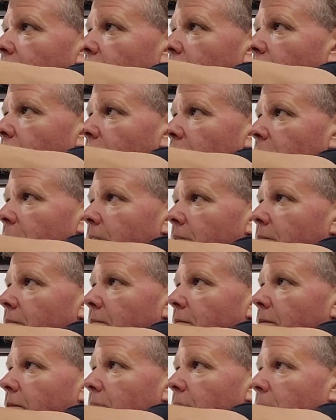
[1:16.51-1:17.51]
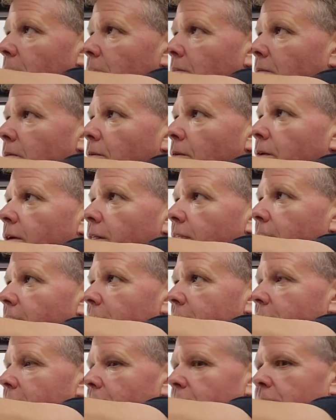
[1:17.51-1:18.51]
when we'll go on to the
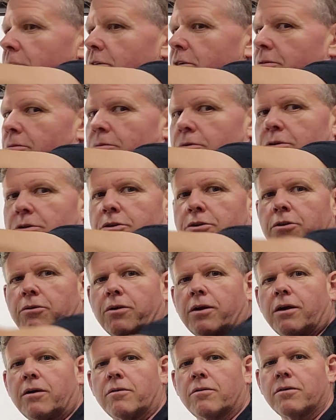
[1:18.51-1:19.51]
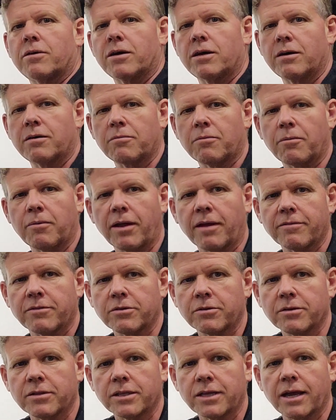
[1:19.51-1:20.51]
next step and show how what we have
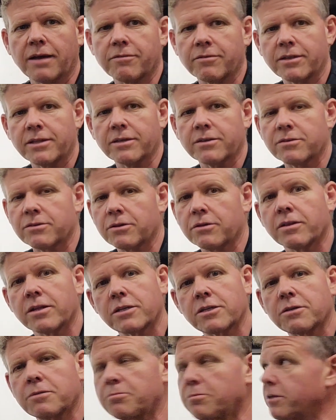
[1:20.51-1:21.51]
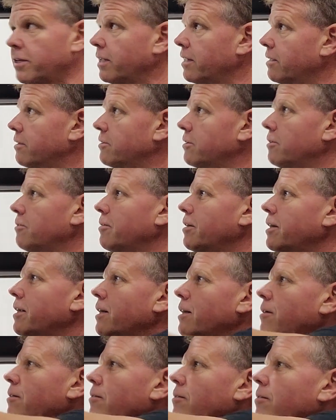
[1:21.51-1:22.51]
to do after this. So let's just take this out right
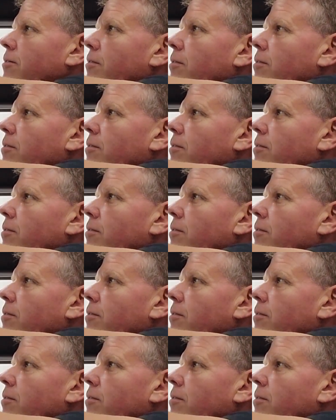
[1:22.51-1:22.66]
now.